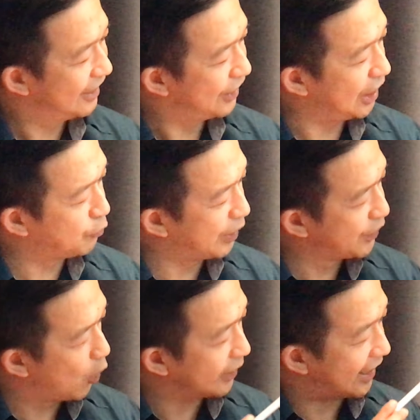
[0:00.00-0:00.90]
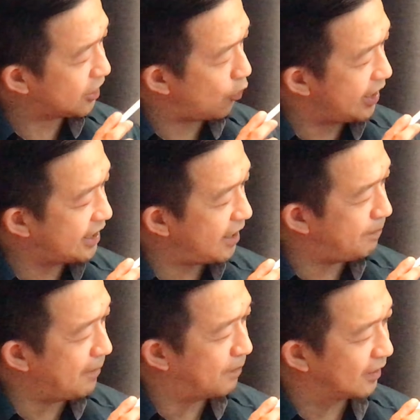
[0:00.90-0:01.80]
if we know that 20
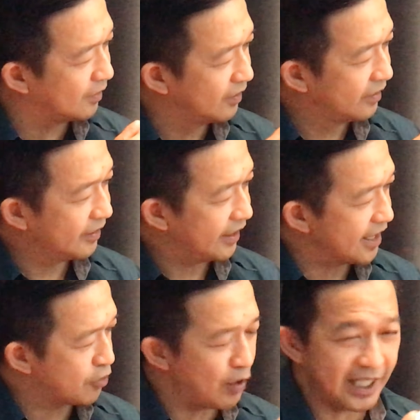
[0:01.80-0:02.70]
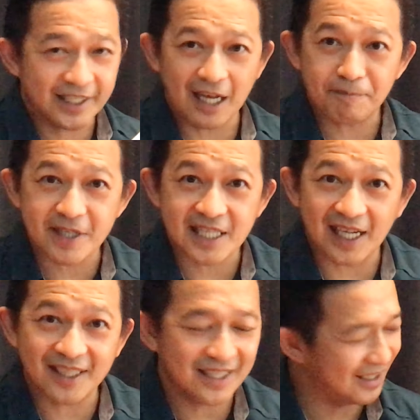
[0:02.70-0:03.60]
people is really
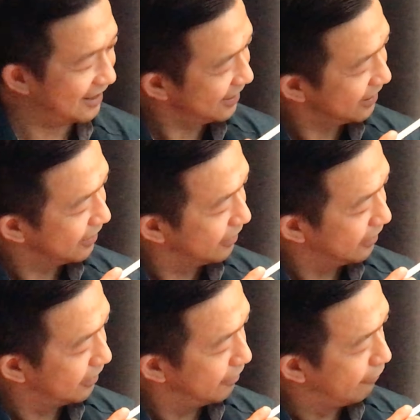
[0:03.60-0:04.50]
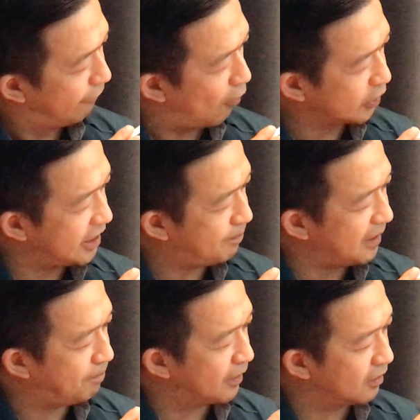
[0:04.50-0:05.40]
10%, 40
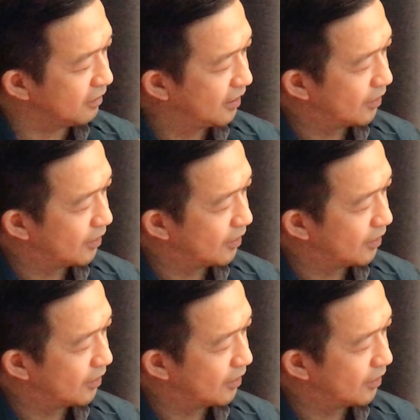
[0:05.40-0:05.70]
people